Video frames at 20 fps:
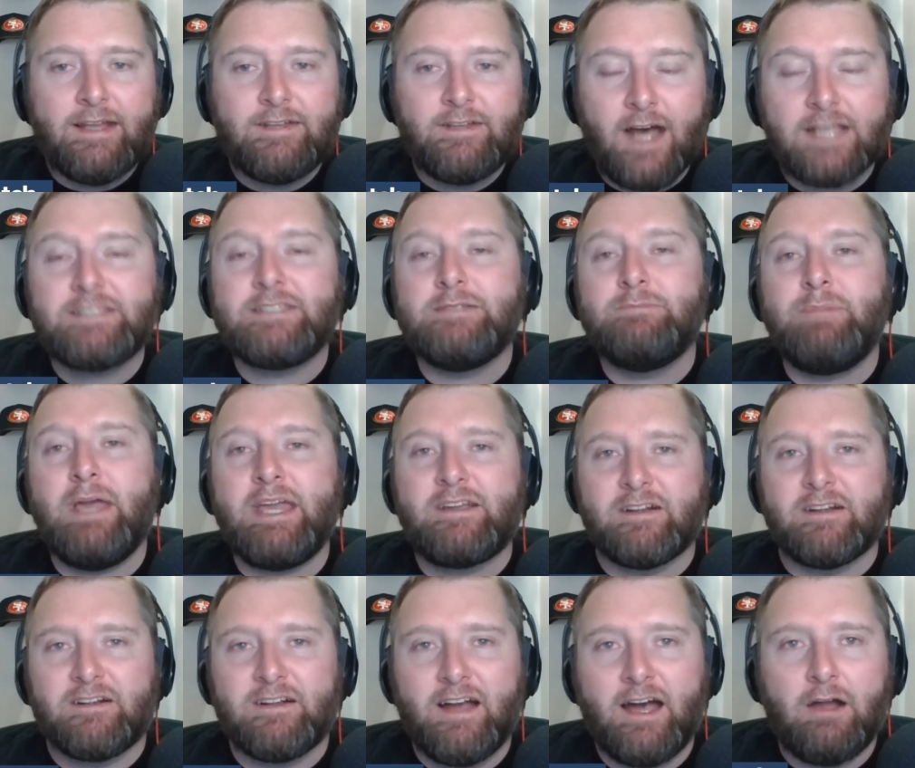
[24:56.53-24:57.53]
Dawson
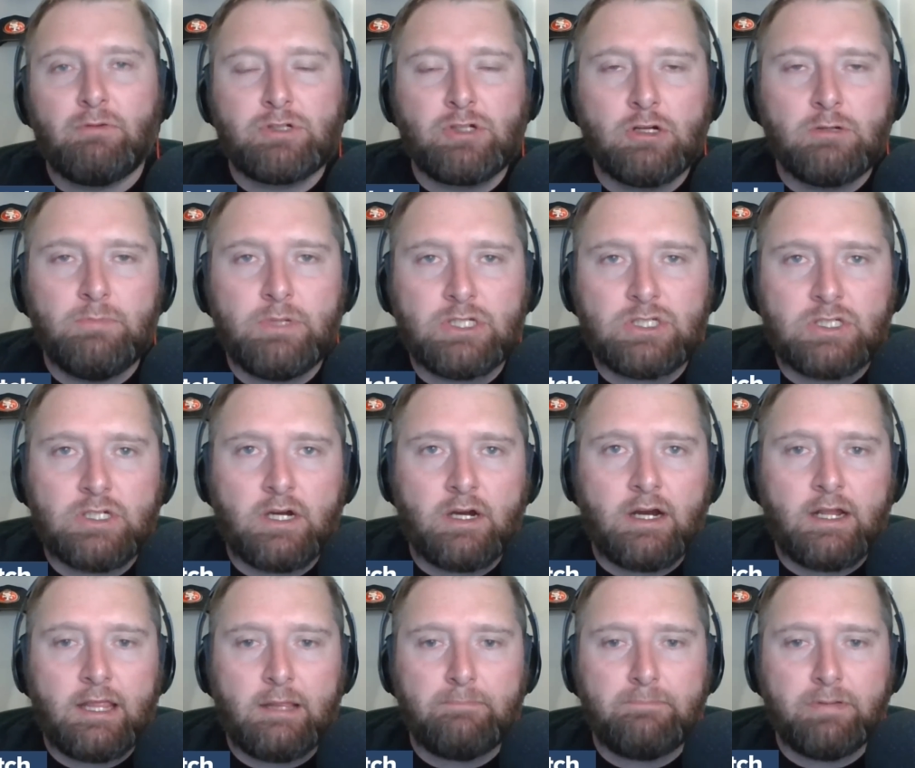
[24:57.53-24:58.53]
Baker, a return
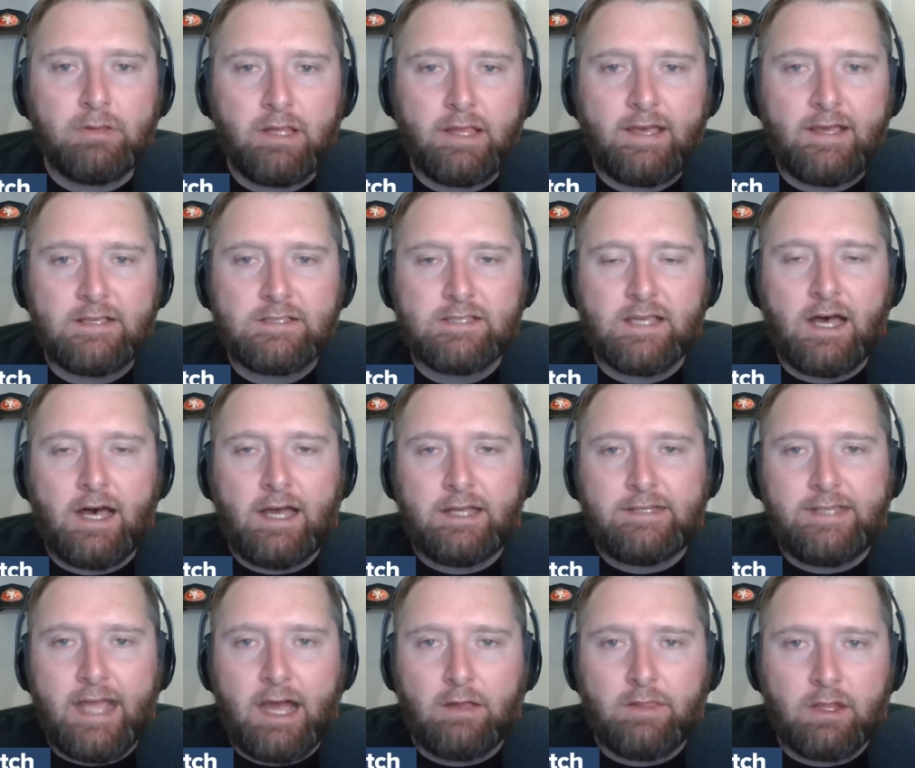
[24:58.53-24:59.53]
missionary that plays
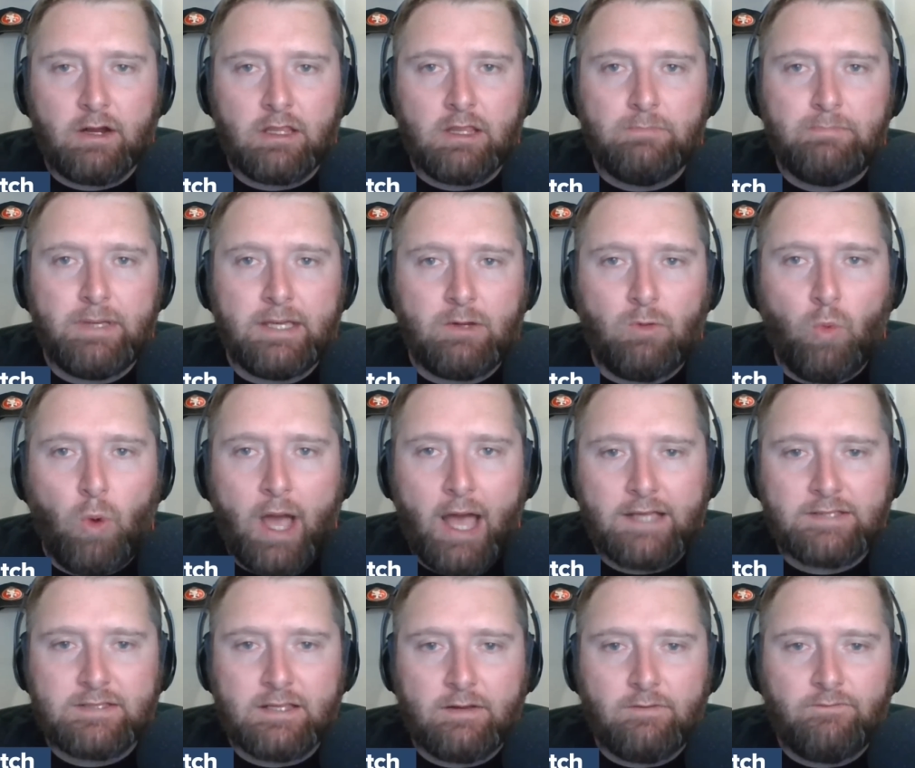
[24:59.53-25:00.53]
down there in the Big
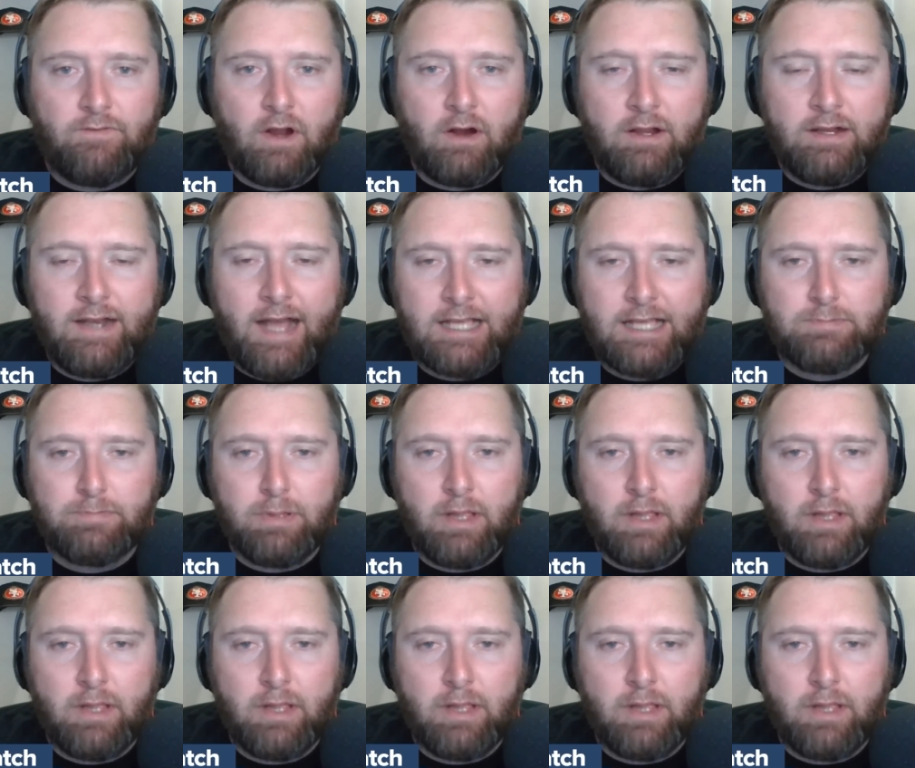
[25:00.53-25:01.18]
West, a very nice